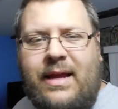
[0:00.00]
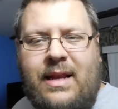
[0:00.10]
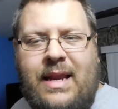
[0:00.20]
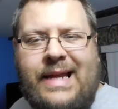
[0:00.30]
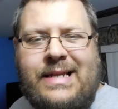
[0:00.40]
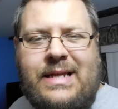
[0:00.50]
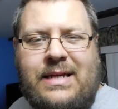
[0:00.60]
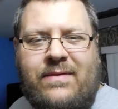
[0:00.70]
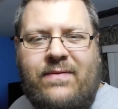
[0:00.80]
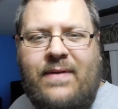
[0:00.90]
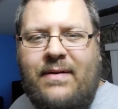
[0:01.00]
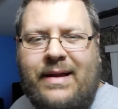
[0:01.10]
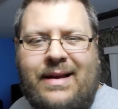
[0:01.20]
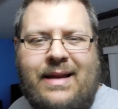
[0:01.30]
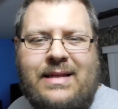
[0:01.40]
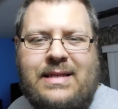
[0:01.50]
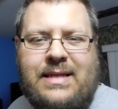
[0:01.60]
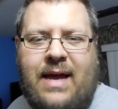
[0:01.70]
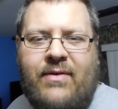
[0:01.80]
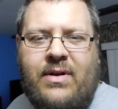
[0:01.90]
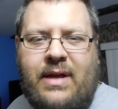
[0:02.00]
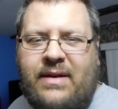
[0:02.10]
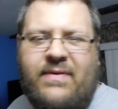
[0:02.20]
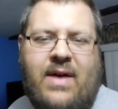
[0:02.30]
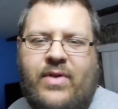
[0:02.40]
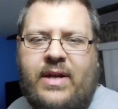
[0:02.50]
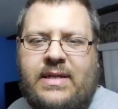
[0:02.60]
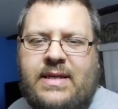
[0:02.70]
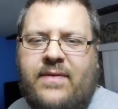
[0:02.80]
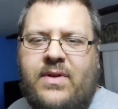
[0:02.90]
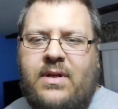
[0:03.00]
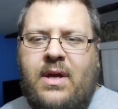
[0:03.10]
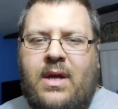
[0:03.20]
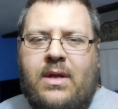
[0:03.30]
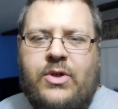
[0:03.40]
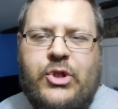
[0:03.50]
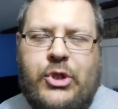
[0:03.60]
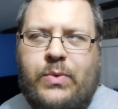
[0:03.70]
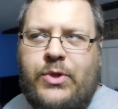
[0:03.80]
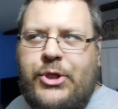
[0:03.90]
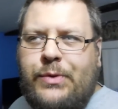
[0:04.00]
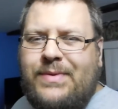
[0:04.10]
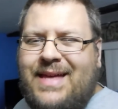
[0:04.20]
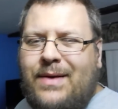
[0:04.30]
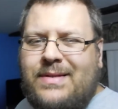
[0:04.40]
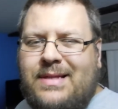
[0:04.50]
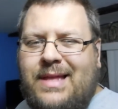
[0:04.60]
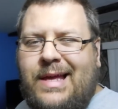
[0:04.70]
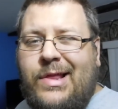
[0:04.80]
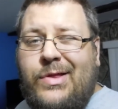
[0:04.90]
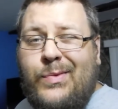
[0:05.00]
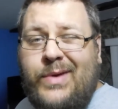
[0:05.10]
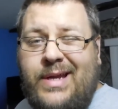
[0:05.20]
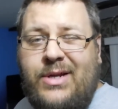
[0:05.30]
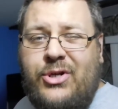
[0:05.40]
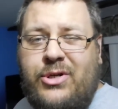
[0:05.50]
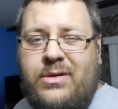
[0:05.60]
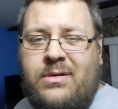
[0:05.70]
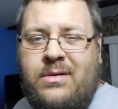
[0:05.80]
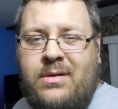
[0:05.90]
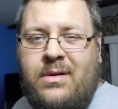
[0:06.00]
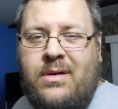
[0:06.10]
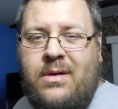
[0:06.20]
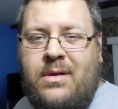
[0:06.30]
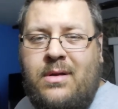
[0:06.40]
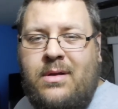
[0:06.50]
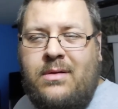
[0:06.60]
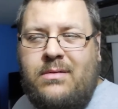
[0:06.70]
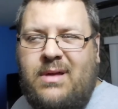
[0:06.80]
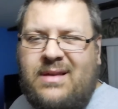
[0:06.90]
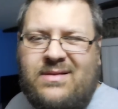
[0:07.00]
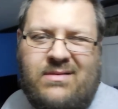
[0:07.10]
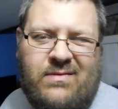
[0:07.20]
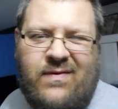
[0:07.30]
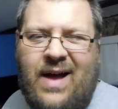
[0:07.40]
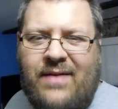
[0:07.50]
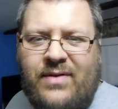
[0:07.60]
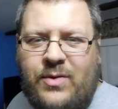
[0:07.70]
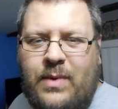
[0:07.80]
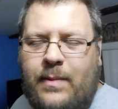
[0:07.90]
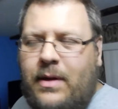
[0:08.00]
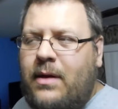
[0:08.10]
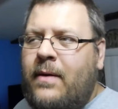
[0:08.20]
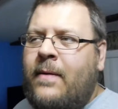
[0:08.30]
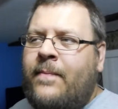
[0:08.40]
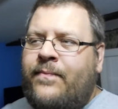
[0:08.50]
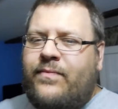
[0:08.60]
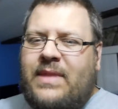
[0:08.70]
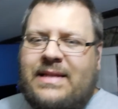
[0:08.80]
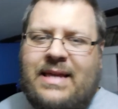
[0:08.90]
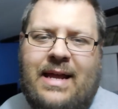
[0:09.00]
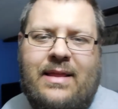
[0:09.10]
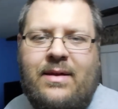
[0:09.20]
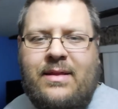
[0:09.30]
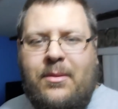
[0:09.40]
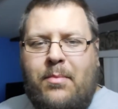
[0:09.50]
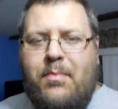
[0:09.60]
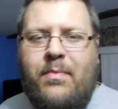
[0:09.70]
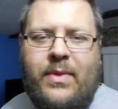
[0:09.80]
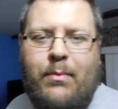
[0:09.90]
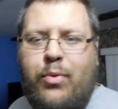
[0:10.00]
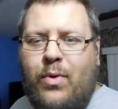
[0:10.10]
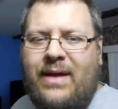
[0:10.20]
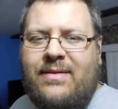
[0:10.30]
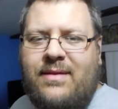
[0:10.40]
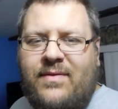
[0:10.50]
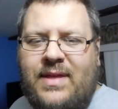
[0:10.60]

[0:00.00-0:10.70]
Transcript: like ninety like ninety-seven ninety-five or ninety-seven to two thousand like three-ish, two thousand five-ish maybe. That's kind of the, the the breadth of